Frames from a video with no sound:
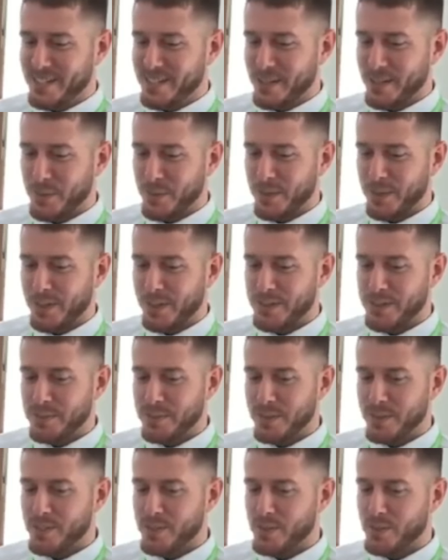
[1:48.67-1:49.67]
So we're going to
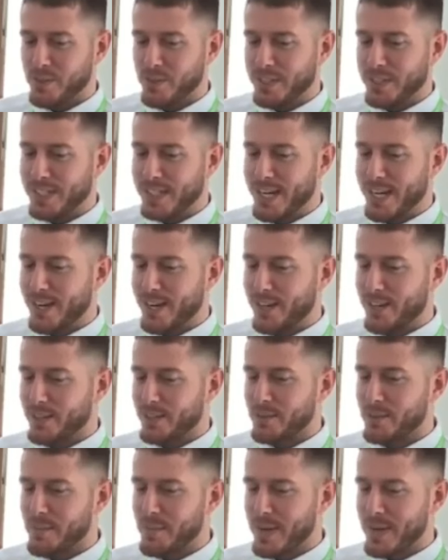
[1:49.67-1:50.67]
be ensuring that our
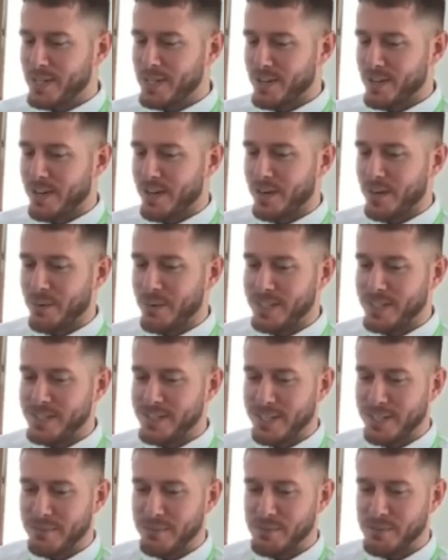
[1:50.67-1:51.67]
current major highway
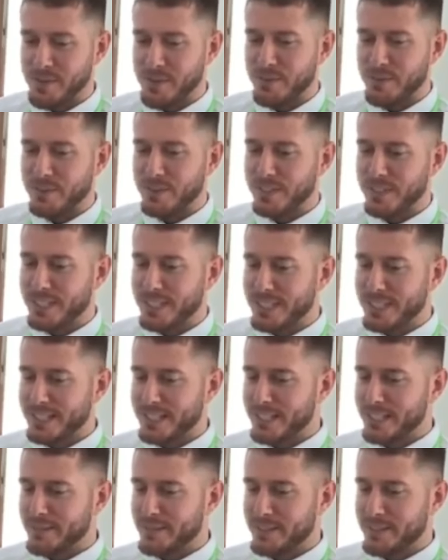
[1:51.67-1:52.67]
schemes are funded and
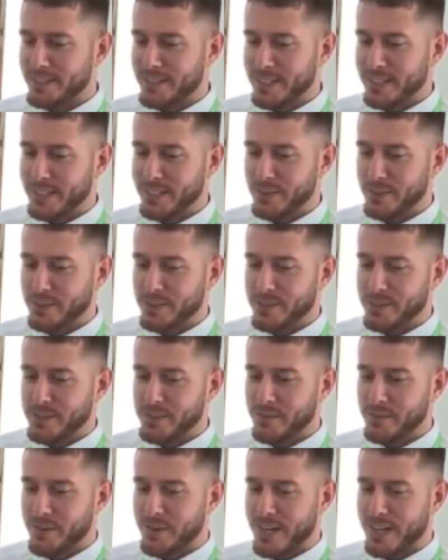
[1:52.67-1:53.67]
delivered in order to
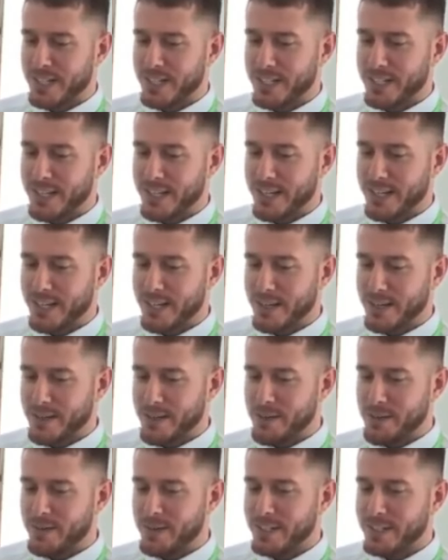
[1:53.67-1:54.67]
provide
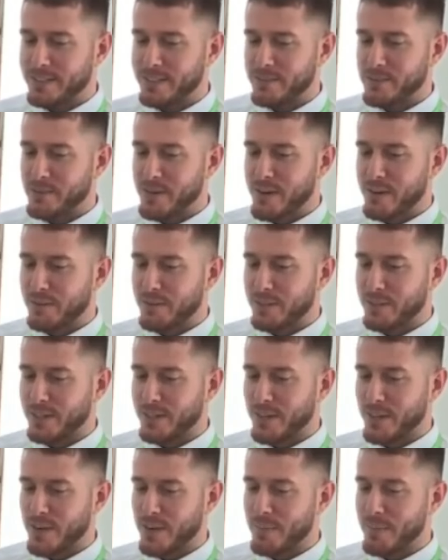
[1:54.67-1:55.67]
effective travel
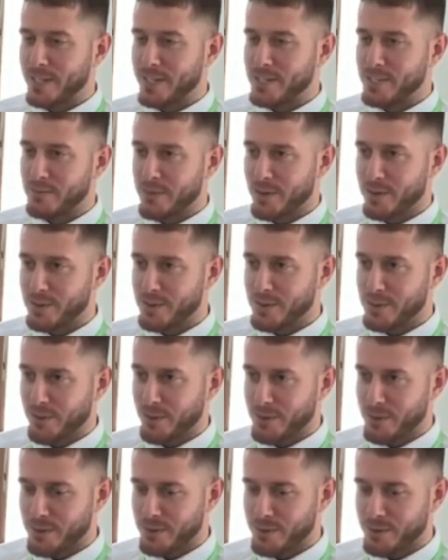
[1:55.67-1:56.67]
along our major road
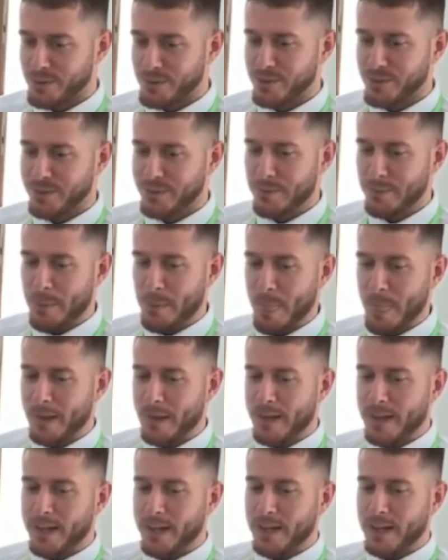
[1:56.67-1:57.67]
corridors.
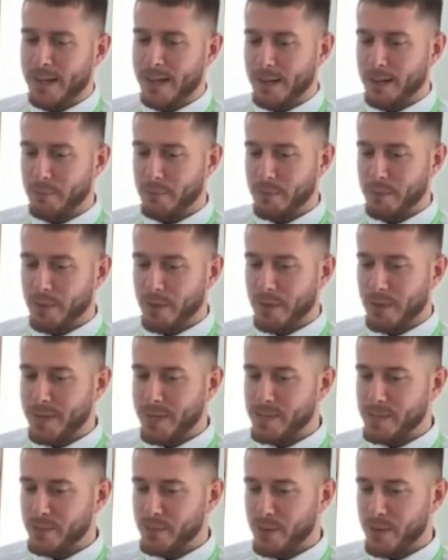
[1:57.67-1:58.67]
We've got a
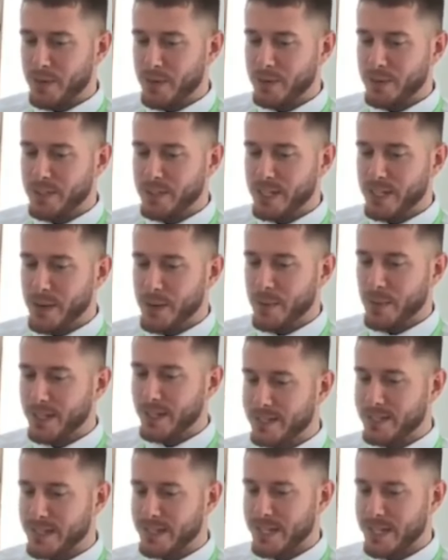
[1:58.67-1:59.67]
major road network